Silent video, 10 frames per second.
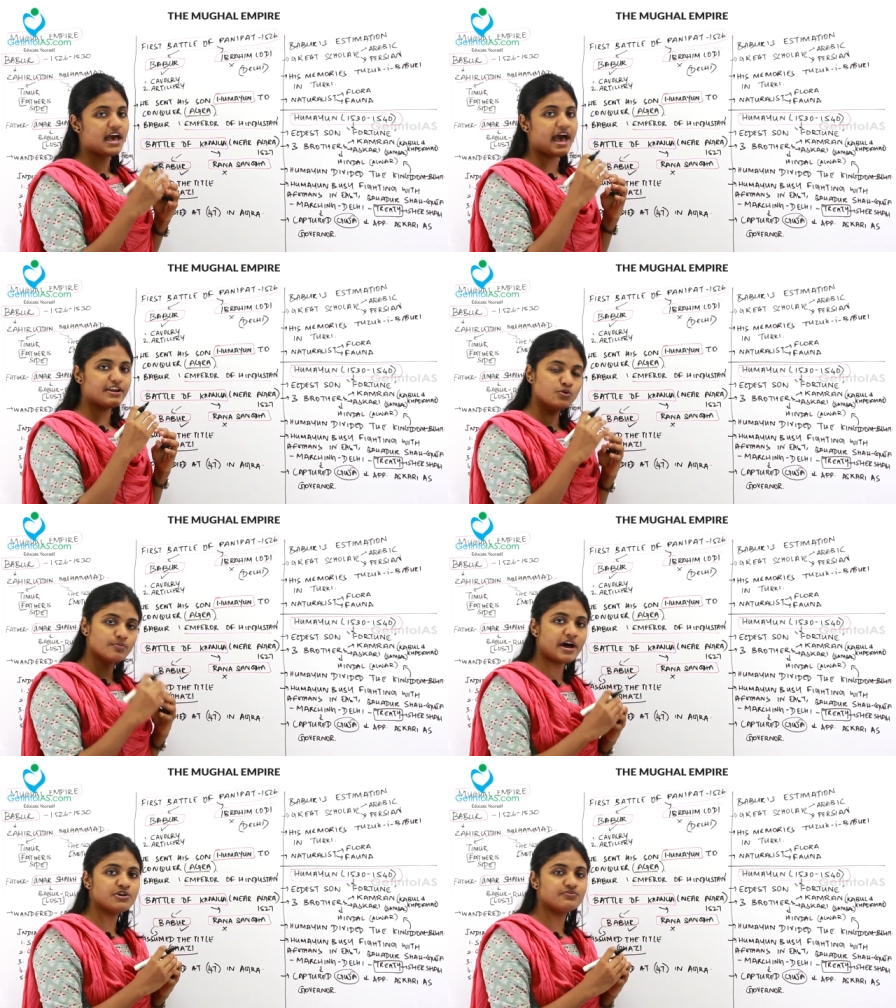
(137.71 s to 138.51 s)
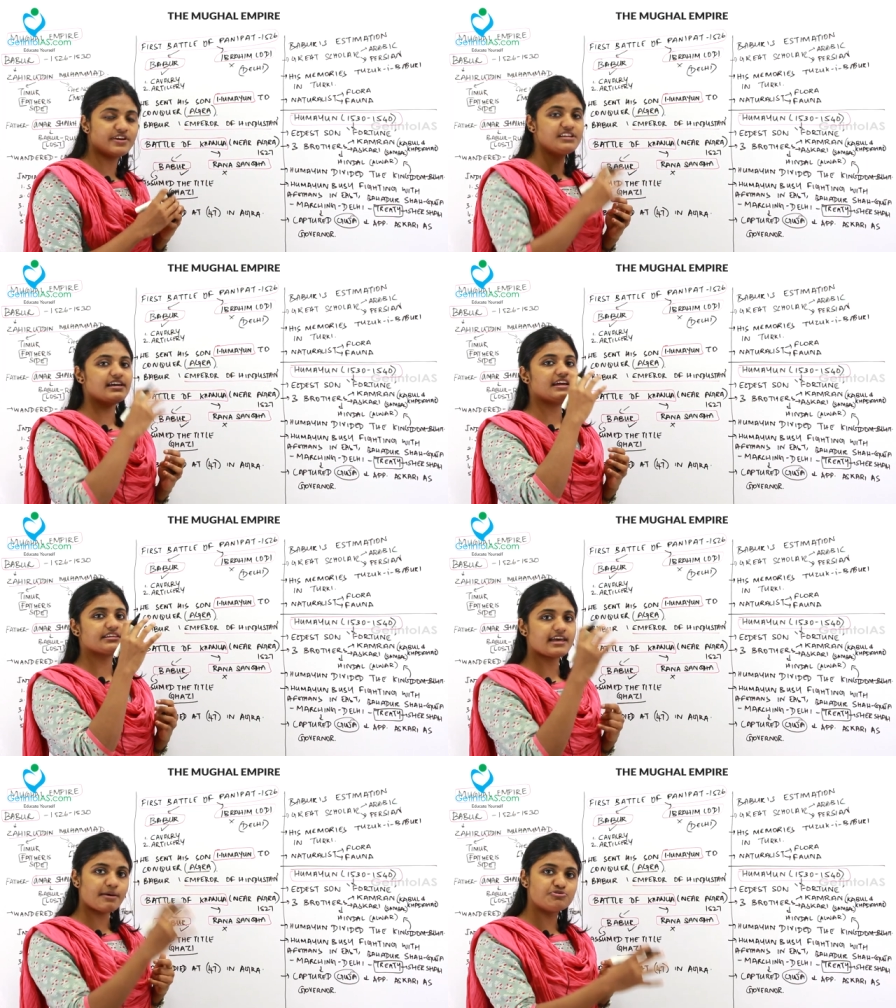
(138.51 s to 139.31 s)
And Humayun went
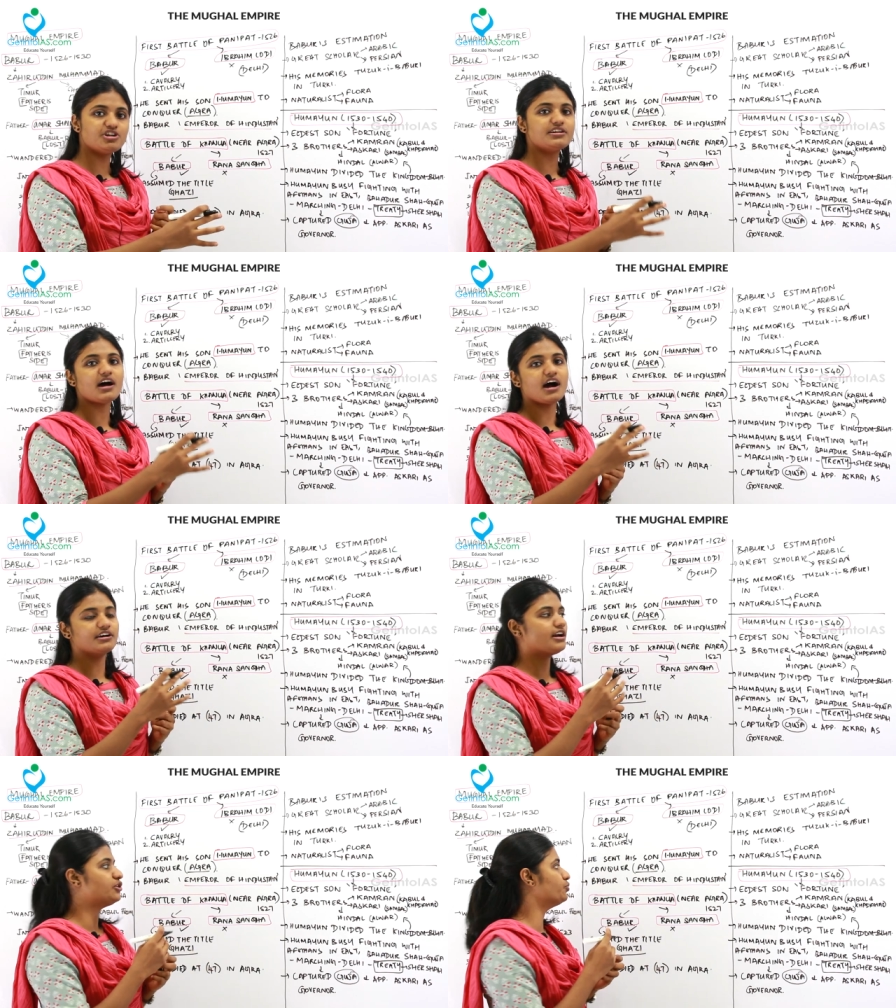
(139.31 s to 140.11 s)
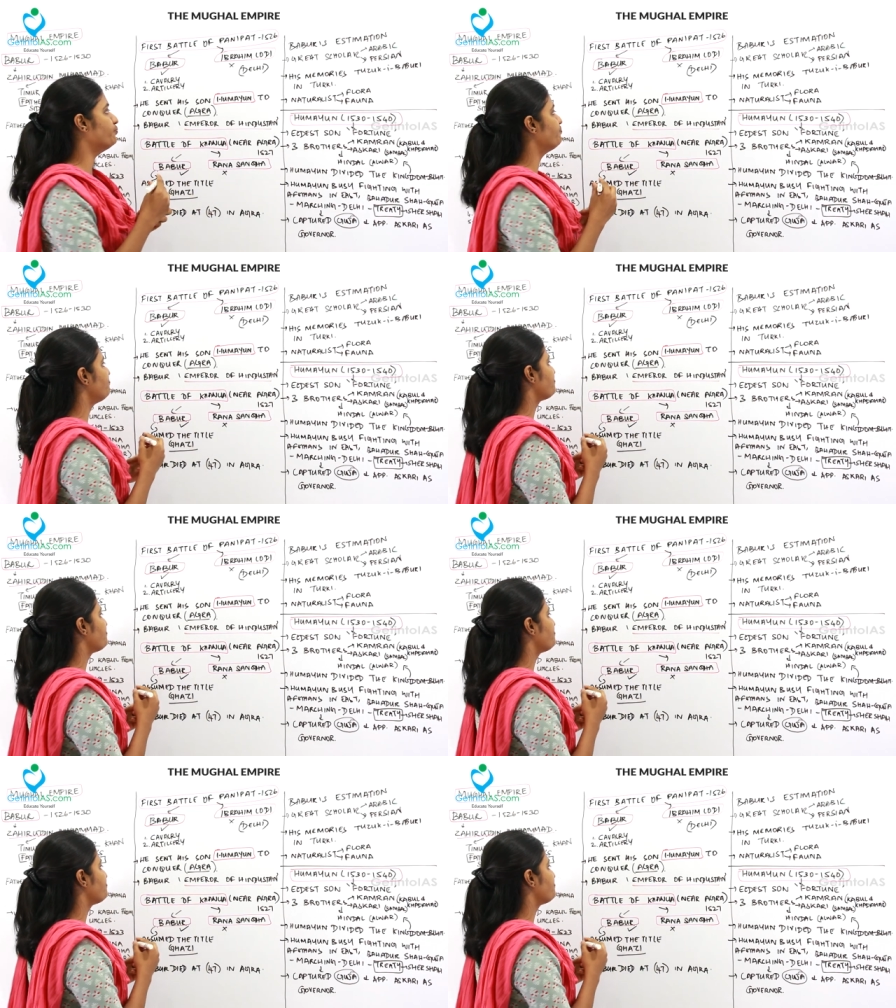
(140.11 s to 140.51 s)
and captured Agra too.